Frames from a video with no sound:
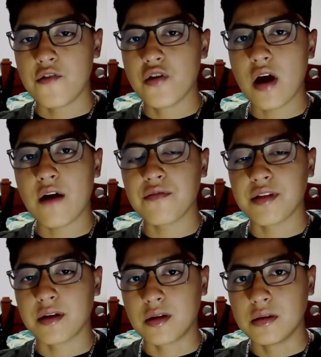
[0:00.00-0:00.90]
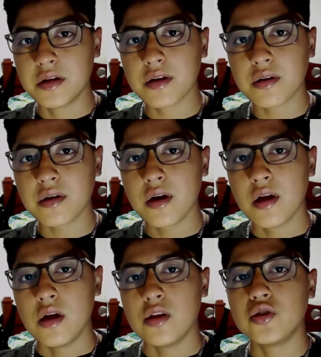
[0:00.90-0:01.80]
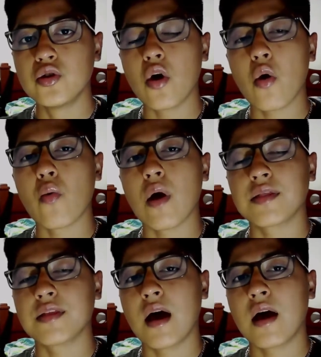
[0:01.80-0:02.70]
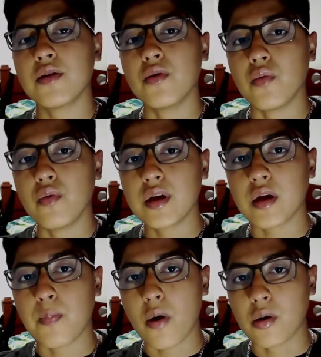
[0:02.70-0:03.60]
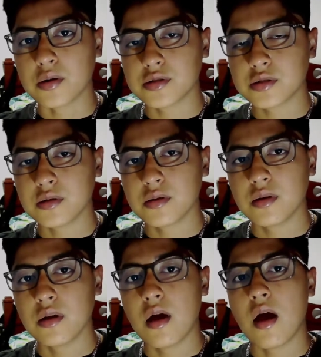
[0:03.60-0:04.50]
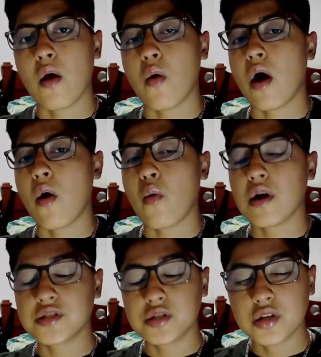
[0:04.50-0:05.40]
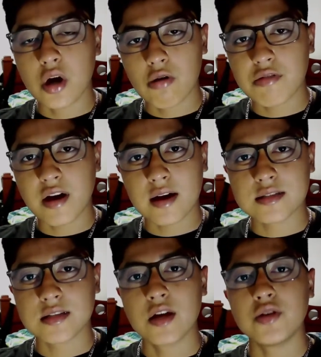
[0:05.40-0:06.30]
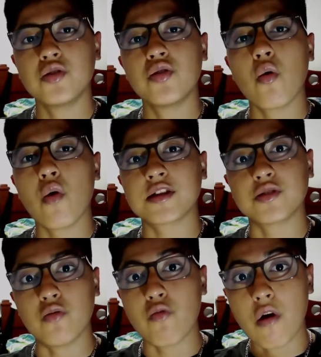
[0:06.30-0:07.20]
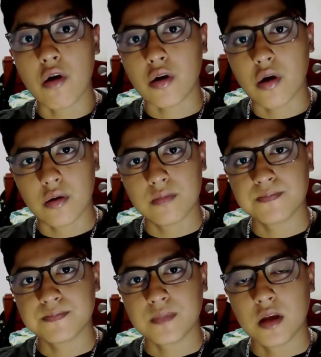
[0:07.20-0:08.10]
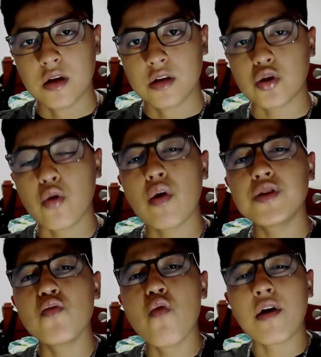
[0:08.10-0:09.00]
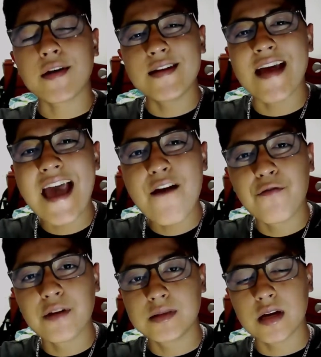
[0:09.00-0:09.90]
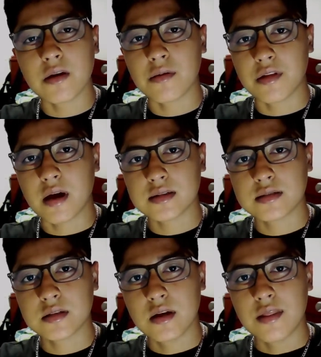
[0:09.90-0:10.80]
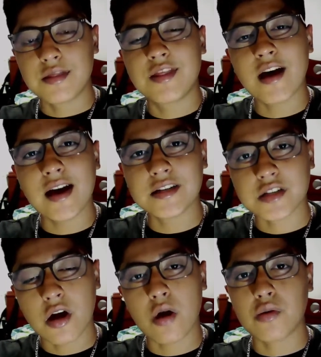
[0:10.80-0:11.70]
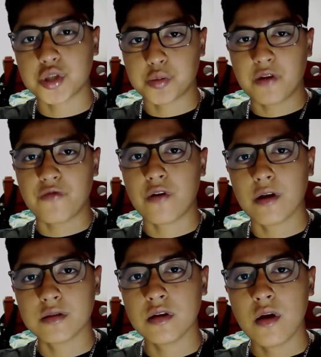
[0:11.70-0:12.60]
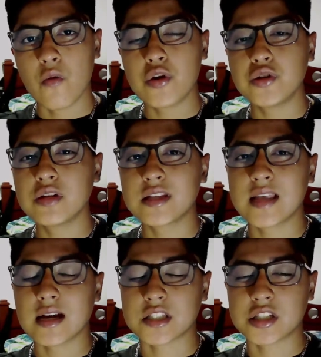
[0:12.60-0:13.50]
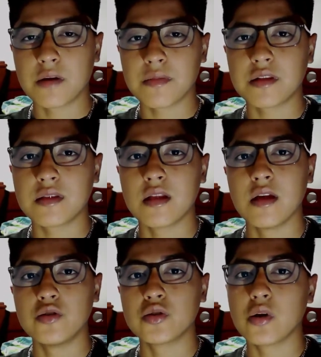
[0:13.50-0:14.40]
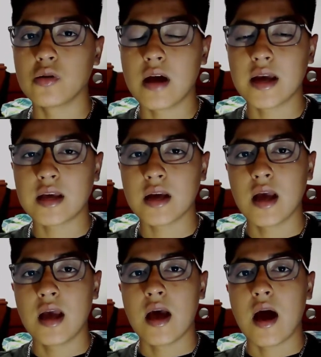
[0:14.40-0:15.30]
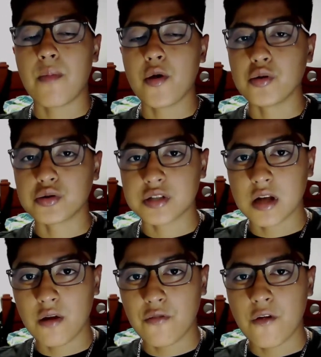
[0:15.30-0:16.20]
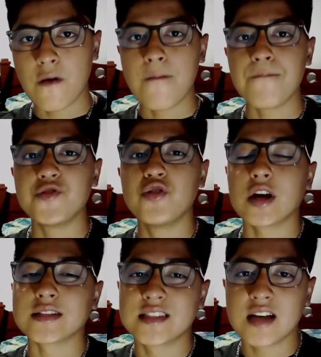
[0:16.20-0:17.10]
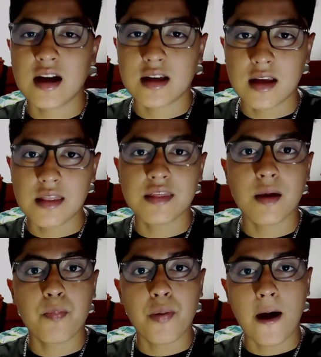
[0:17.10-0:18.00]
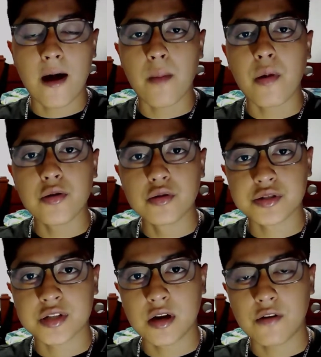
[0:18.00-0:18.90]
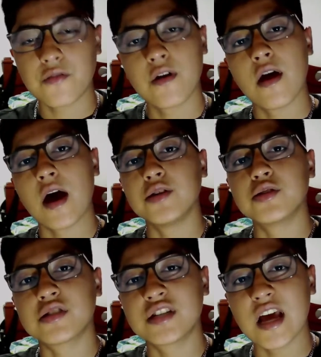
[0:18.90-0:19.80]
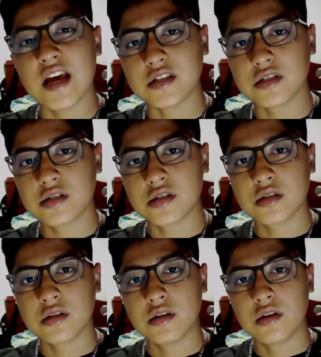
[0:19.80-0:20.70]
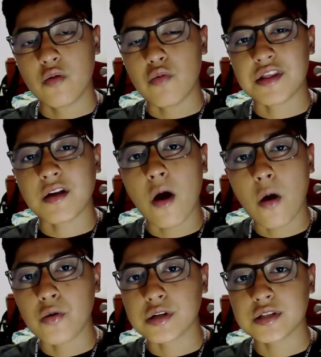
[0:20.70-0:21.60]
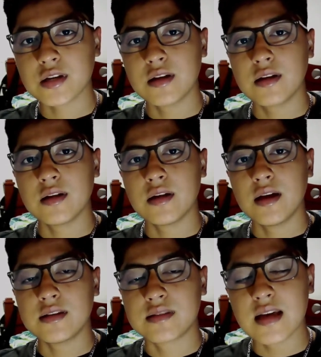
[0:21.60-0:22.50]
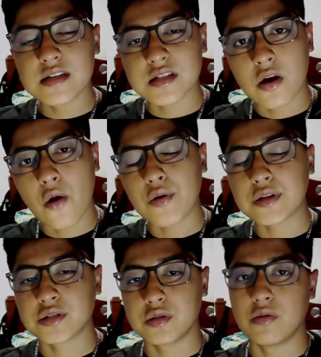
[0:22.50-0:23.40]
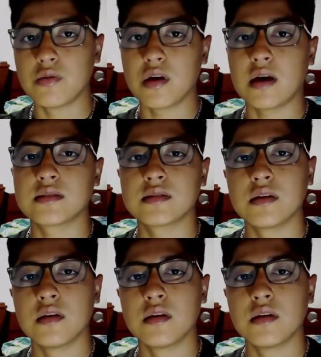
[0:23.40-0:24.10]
If you have them clear, you know what are your weak points. Once you know that, you know what to work on. So when you're working every day on that, this courage, my friend. When you detect something you don't like about yourself, you attack that part about yourself and you change with courage. It takes courage to do that.